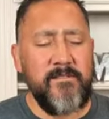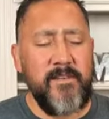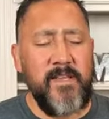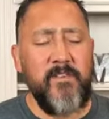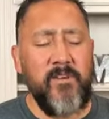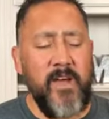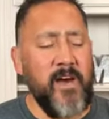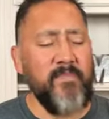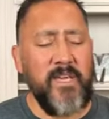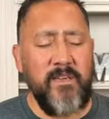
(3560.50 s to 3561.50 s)
and you
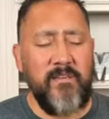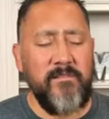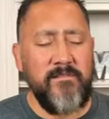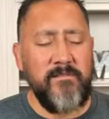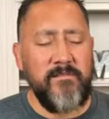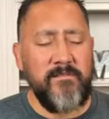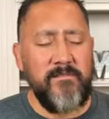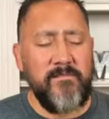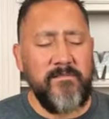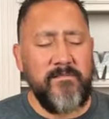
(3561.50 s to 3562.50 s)
got me.
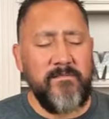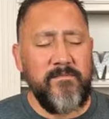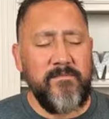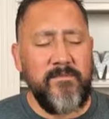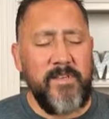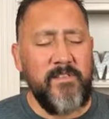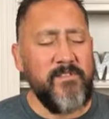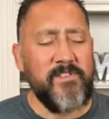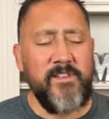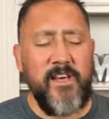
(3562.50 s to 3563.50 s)
And
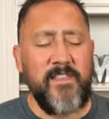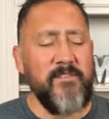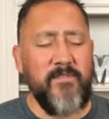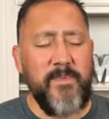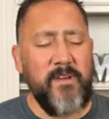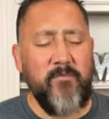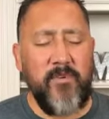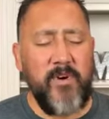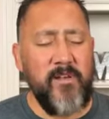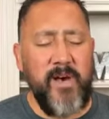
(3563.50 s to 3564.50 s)
there's nothing for me to
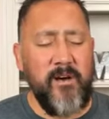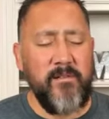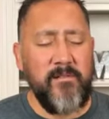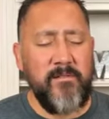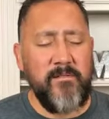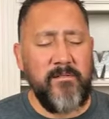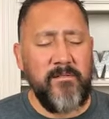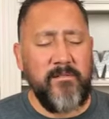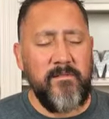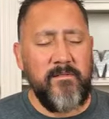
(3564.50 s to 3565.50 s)
worry about.
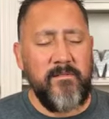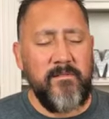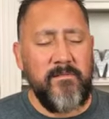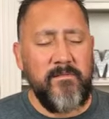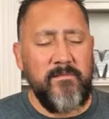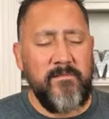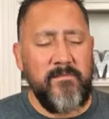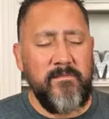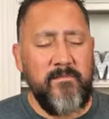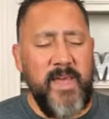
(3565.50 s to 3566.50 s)

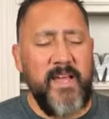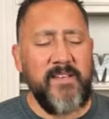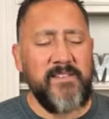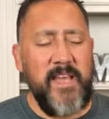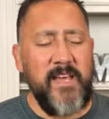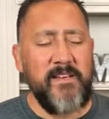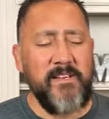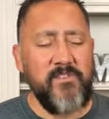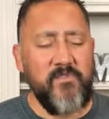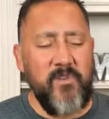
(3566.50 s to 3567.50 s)
May I stand
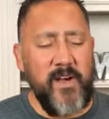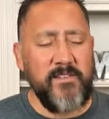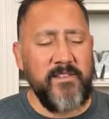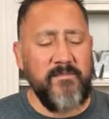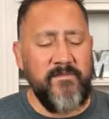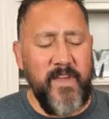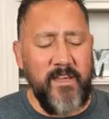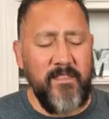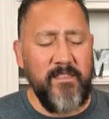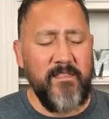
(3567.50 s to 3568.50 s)
in trust and
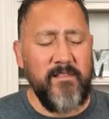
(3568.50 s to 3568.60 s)
faith.